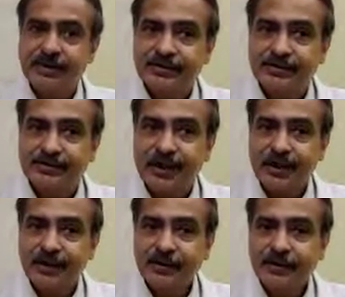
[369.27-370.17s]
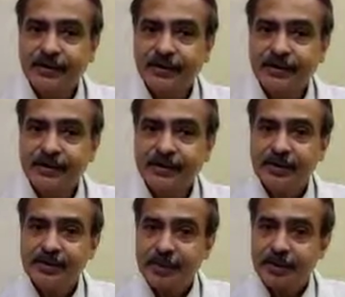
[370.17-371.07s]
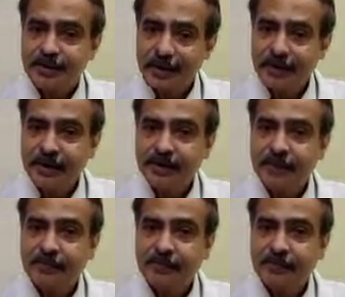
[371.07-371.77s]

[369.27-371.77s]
This undulating movement